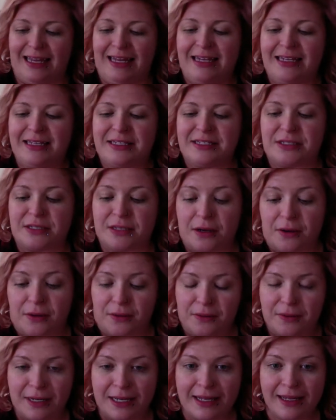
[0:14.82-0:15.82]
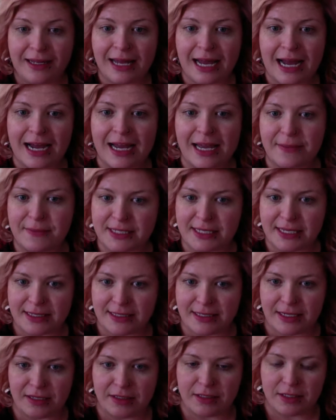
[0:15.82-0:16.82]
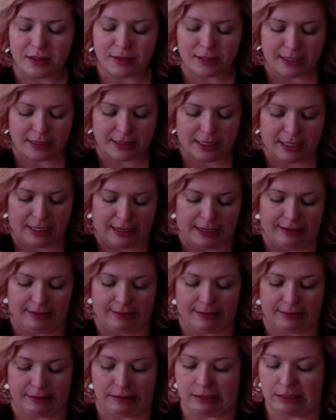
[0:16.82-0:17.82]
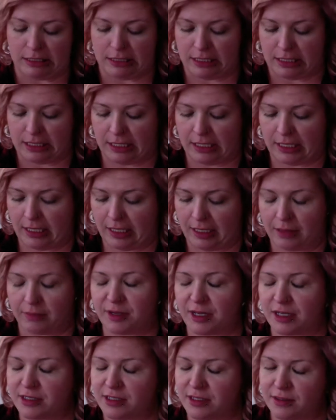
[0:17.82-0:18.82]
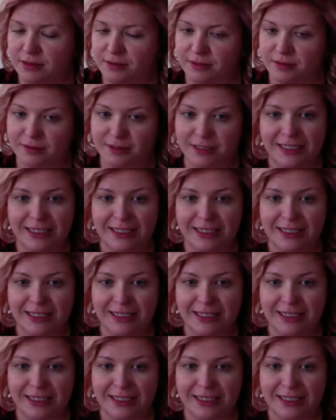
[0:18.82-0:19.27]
So I am a Scentsy consultant and I am also